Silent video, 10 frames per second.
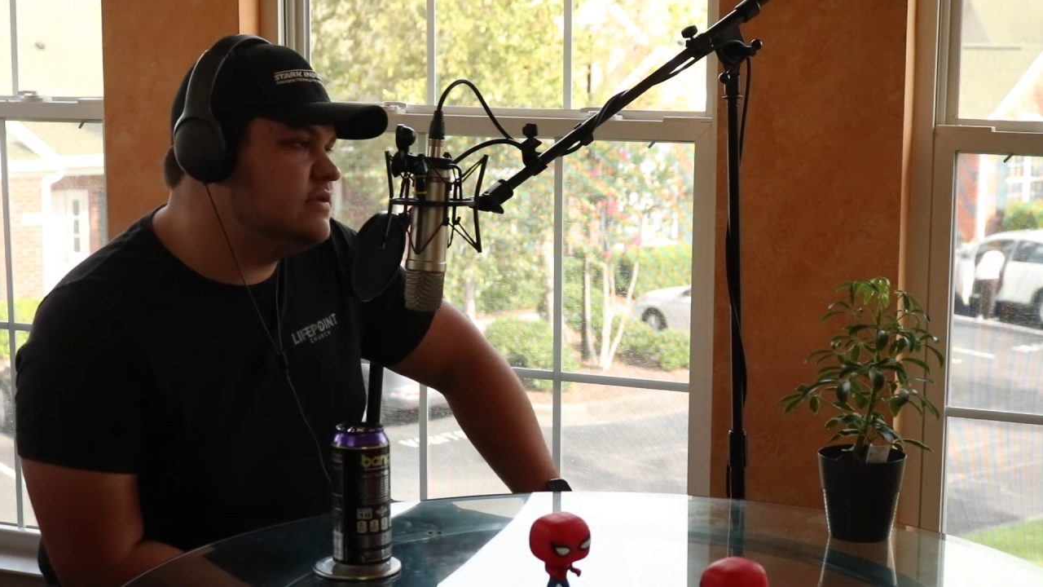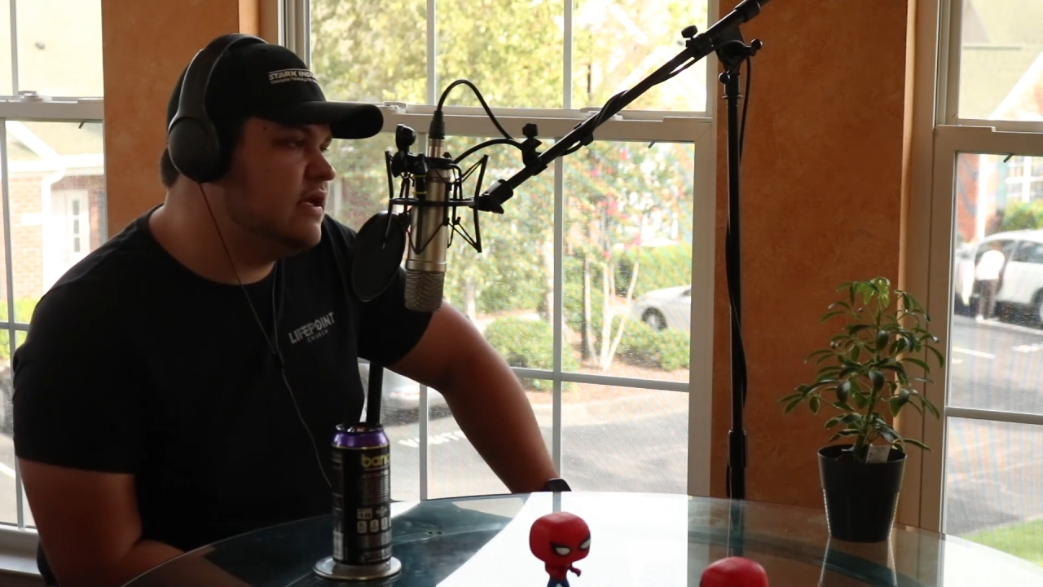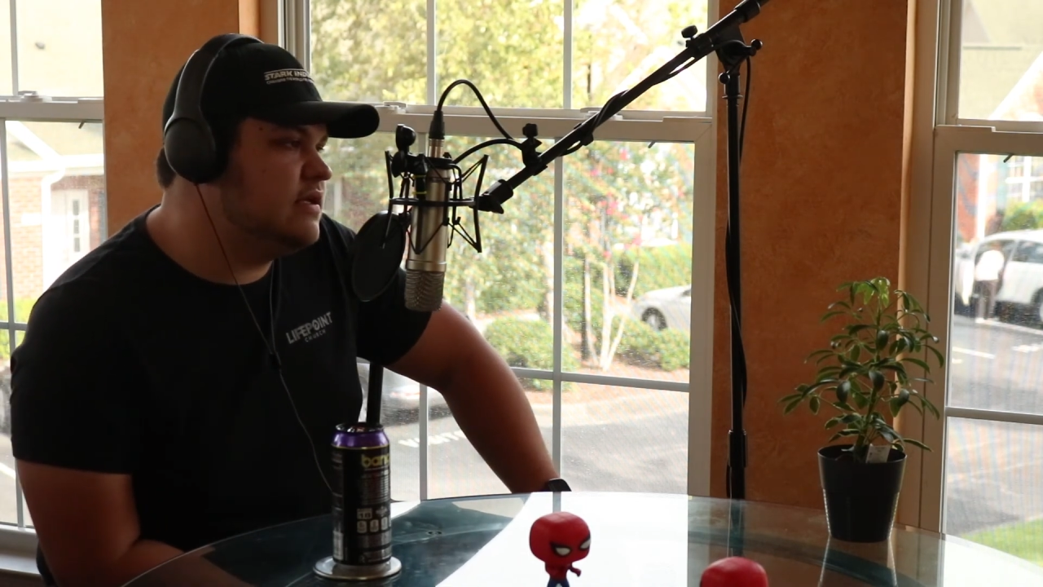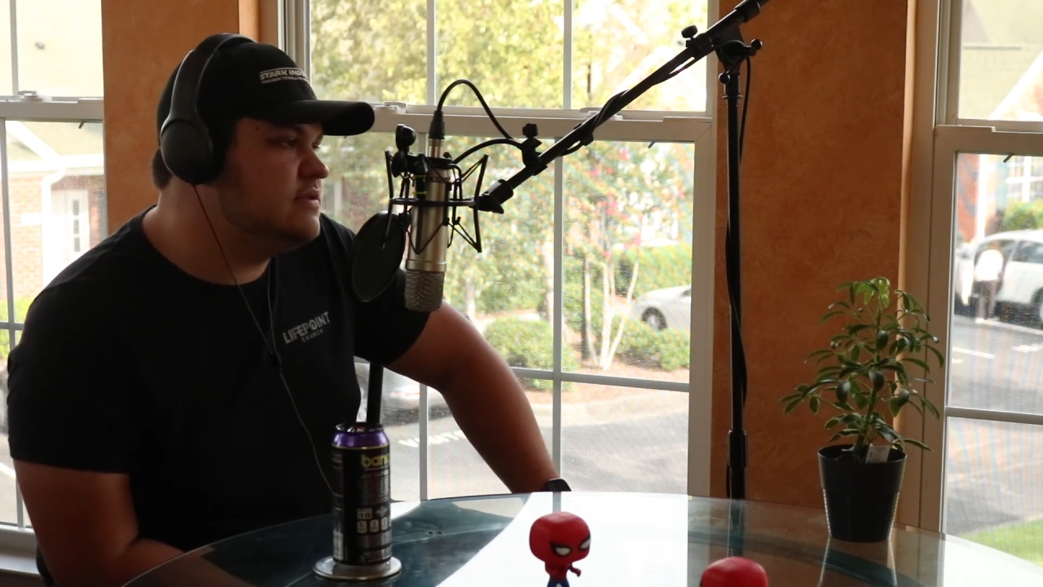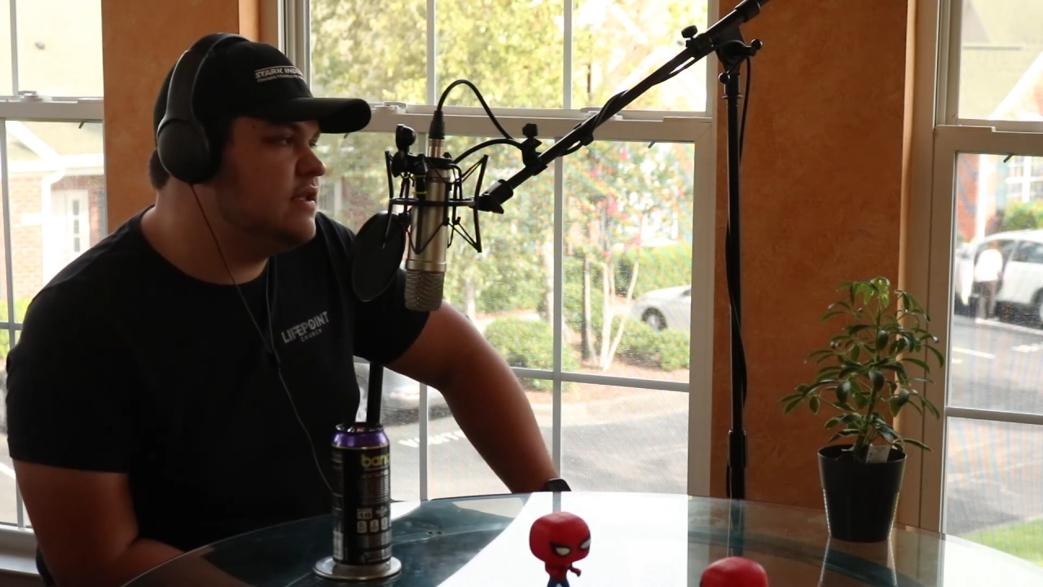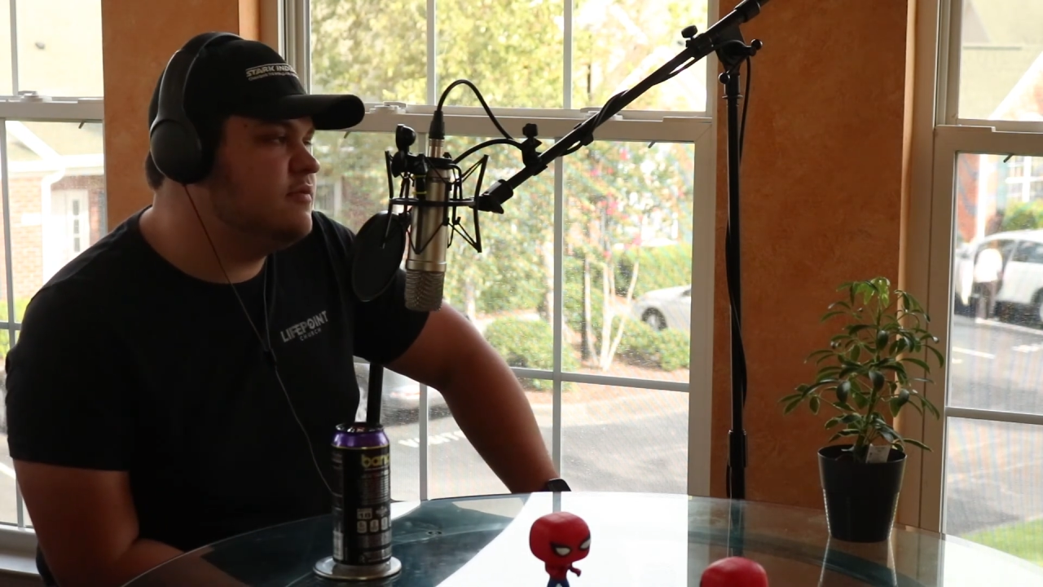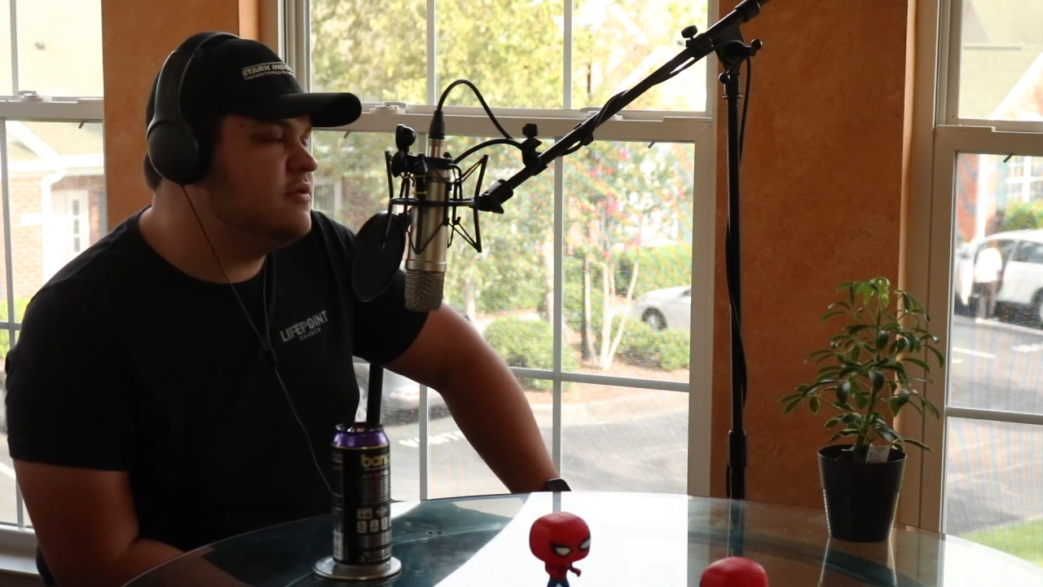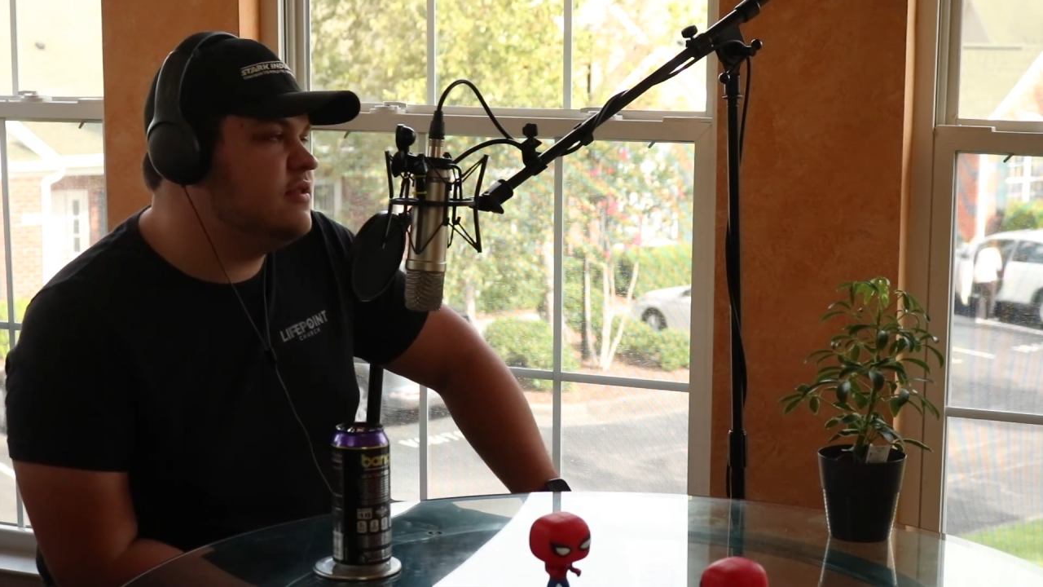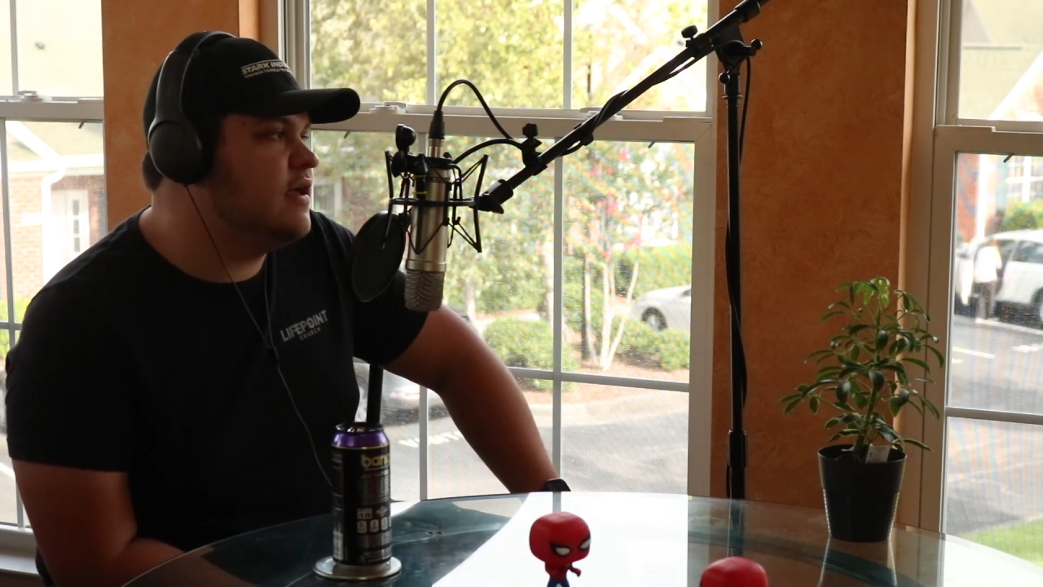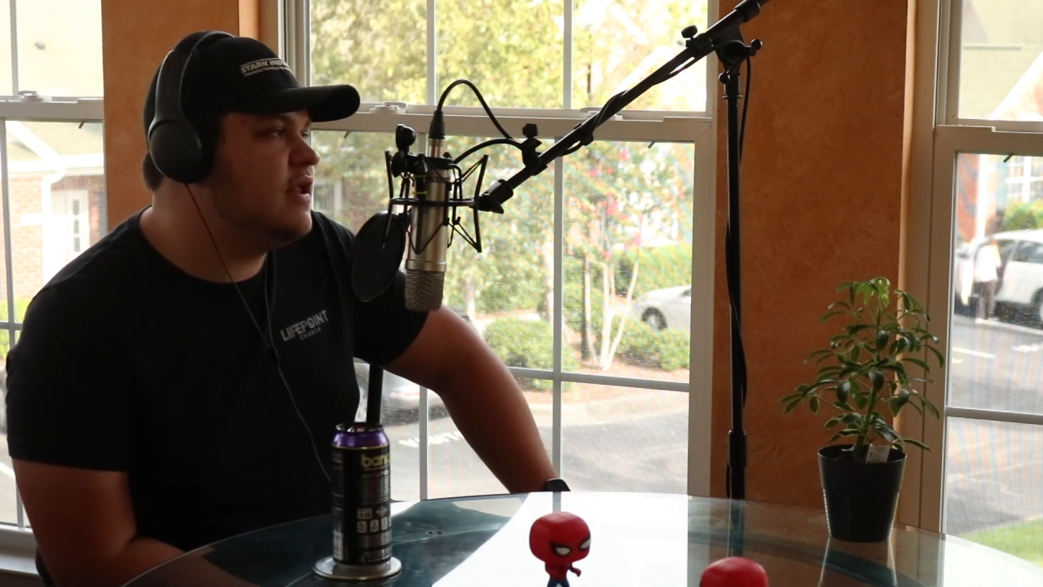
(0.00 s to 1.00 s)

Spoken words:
dance type of thing.